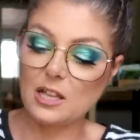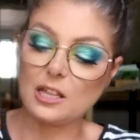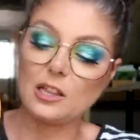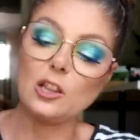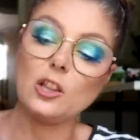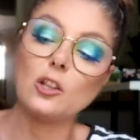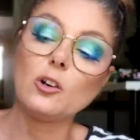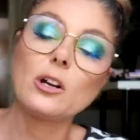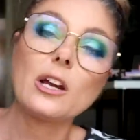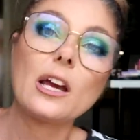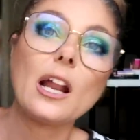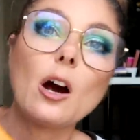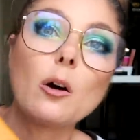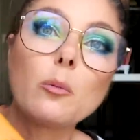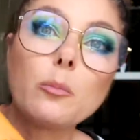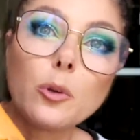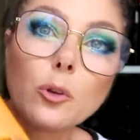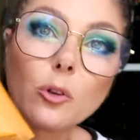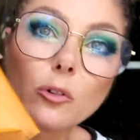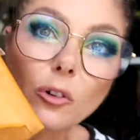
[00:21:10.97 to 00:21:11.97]
and look at how
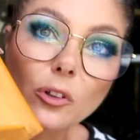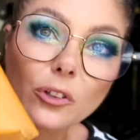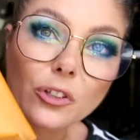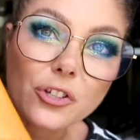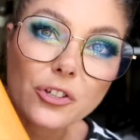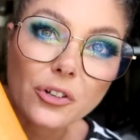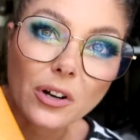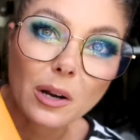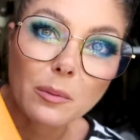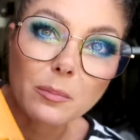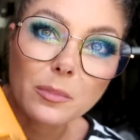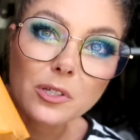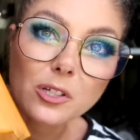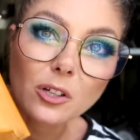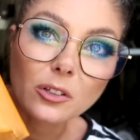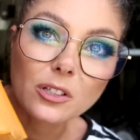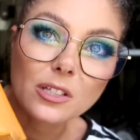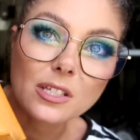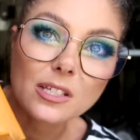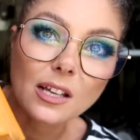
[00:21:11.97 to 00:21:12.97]
beautiful the strap is
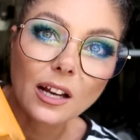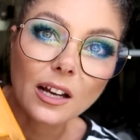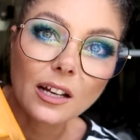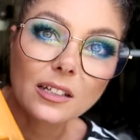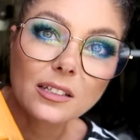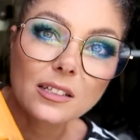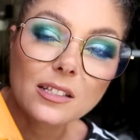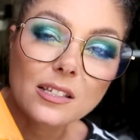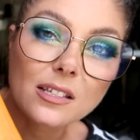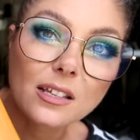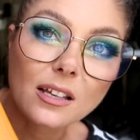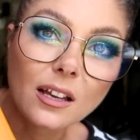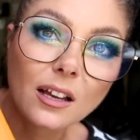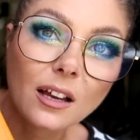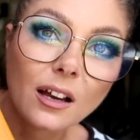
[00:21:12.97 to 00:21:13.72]
on the sides.